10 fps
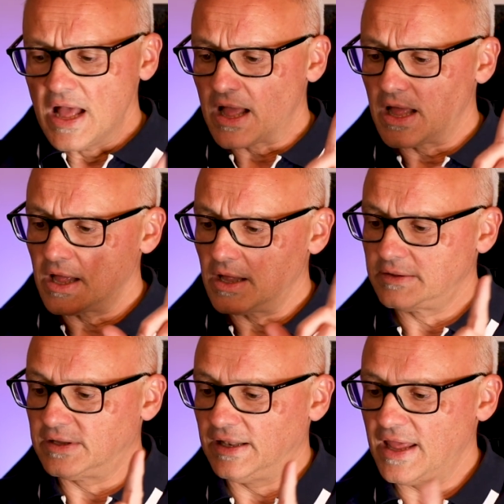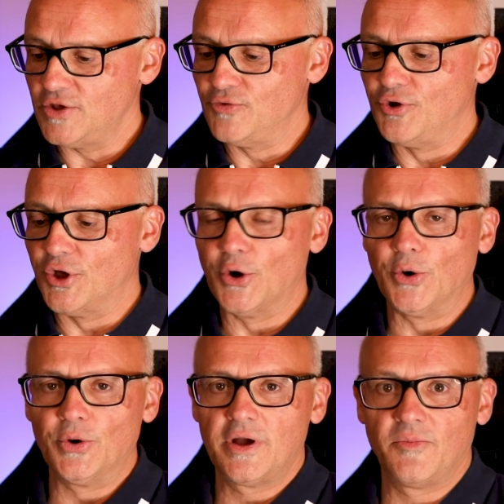To let you
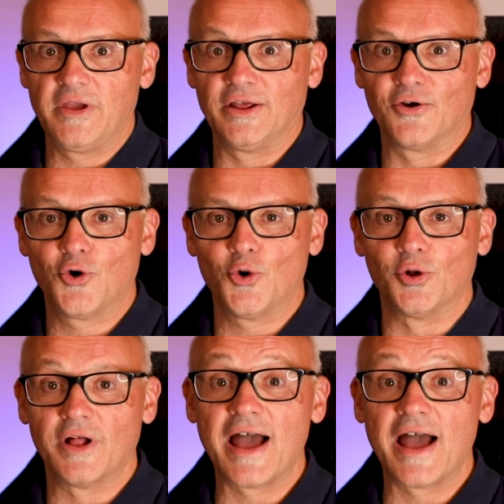know, I'm getting a call.